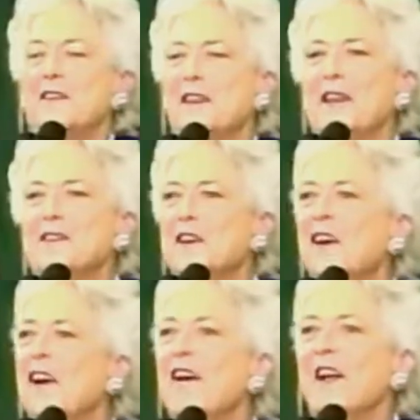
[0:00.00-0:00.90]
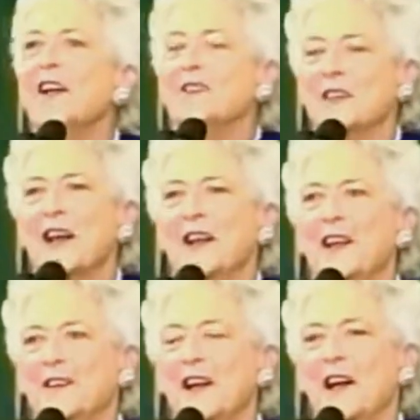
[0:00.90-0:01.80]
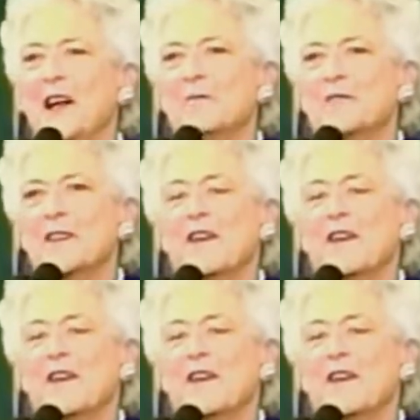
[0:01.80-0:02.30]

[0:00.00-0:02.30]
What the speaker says: These are exciting times.